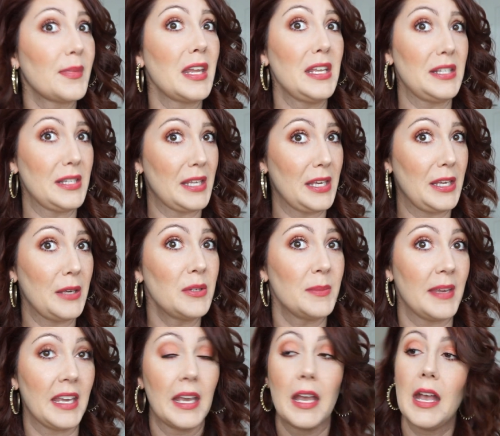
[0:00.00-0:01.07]
excuse
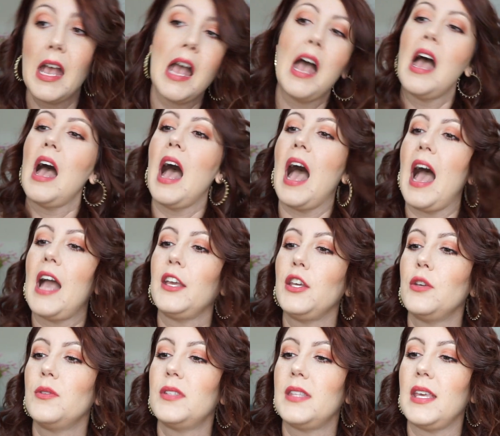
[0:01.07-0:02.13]
me. I
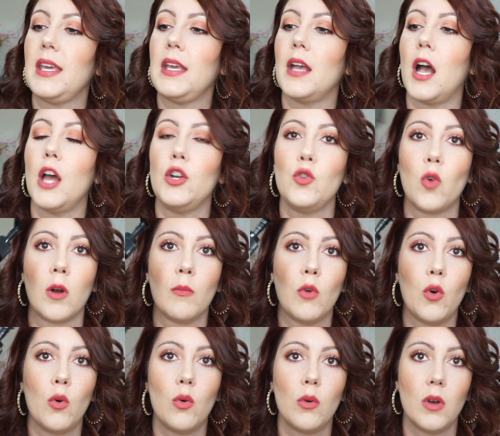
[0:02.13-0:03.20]
use the
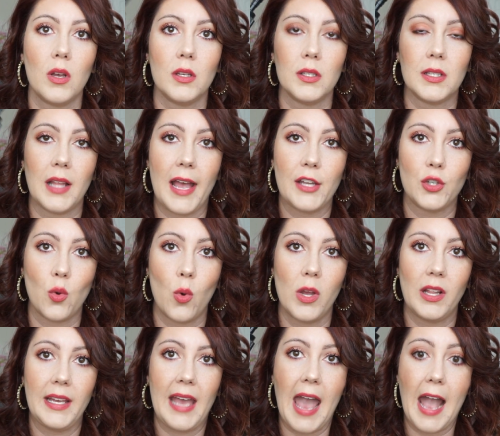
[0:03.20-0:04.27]
normal /
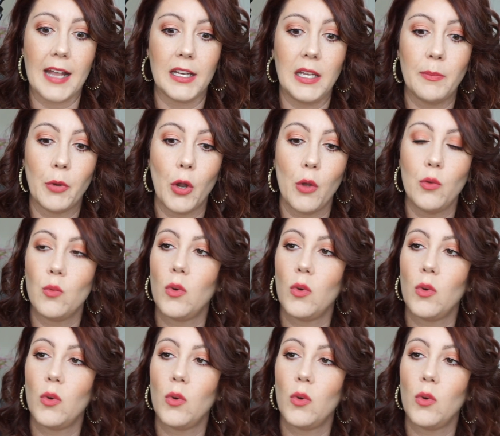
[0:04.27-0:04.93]
oily acne prone